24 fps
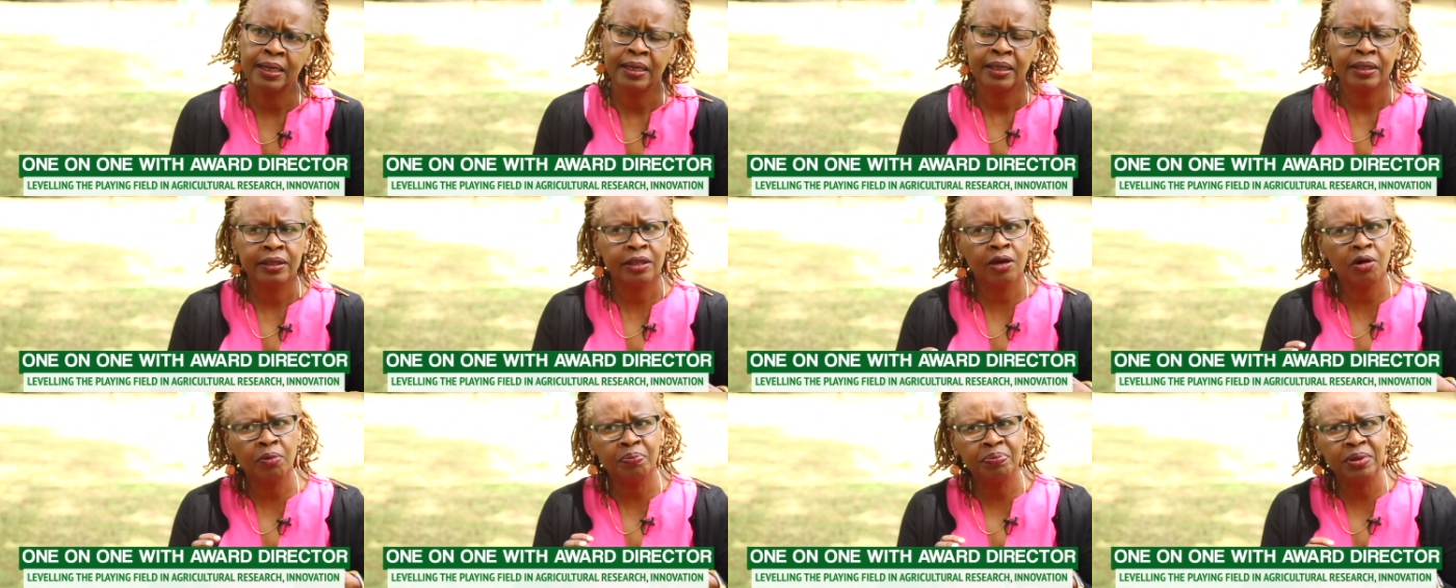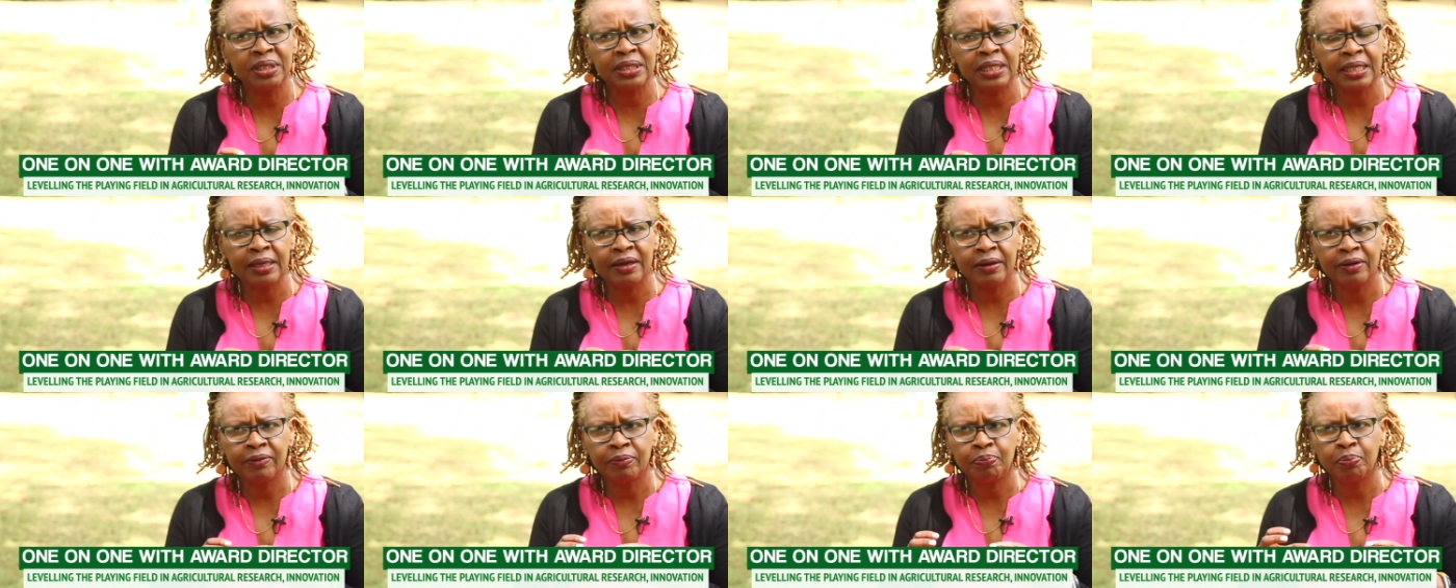There will be the
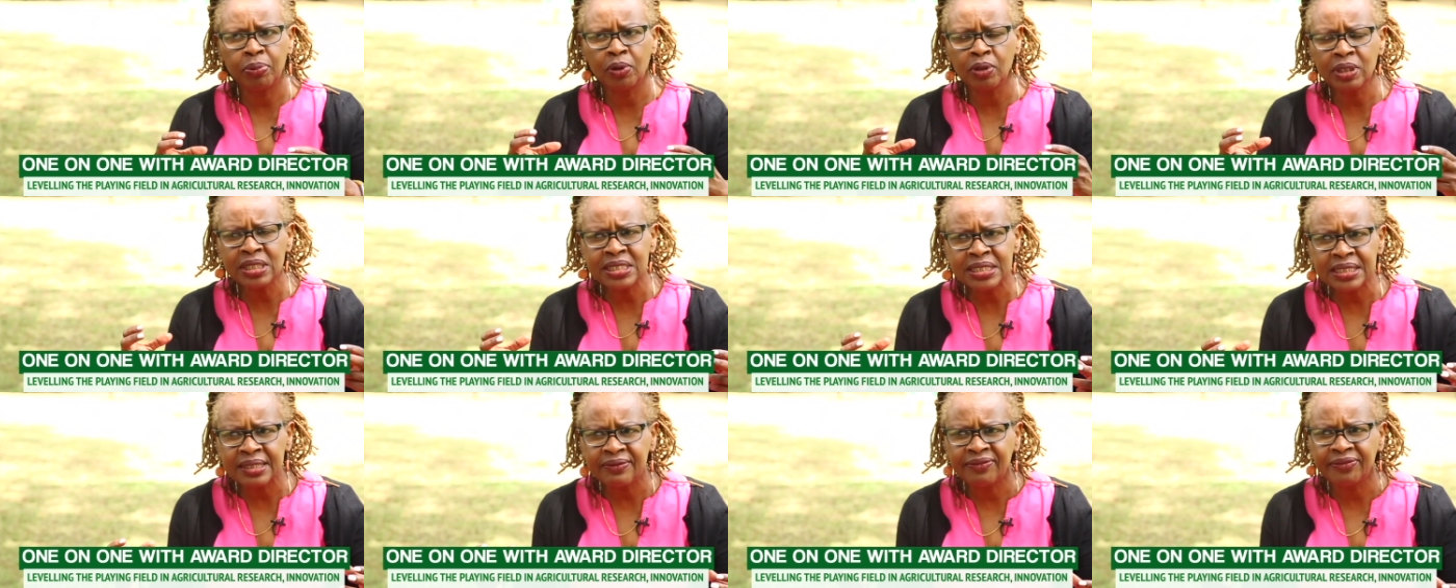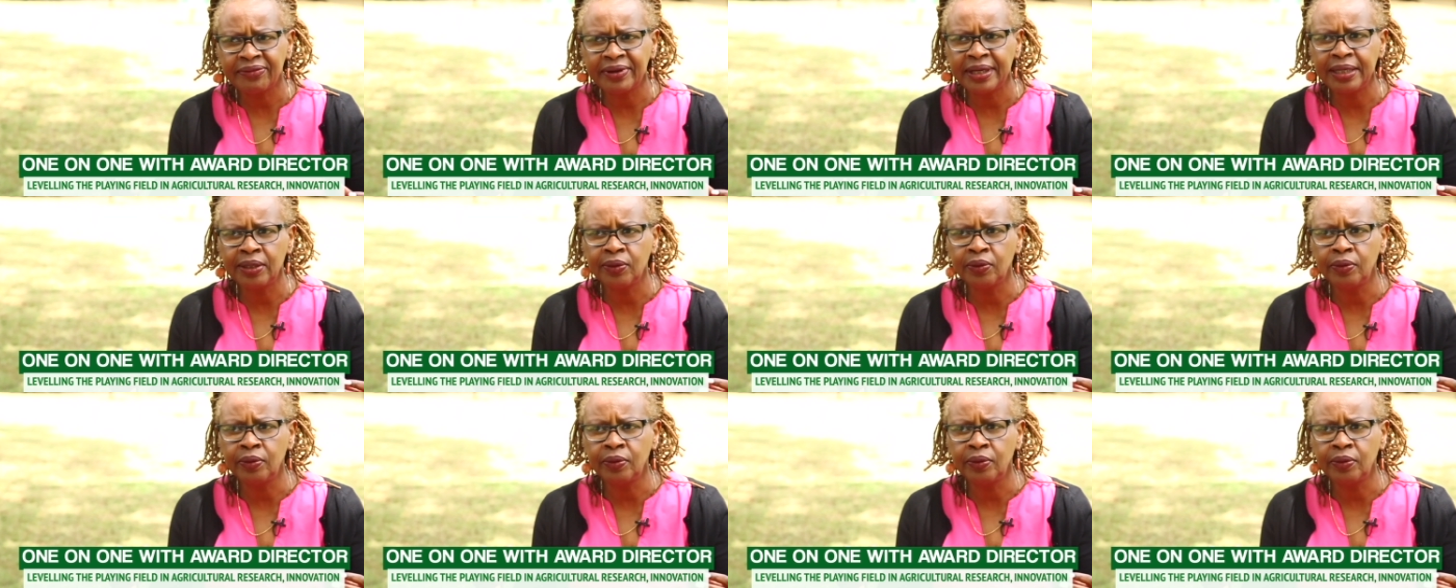policy fellow,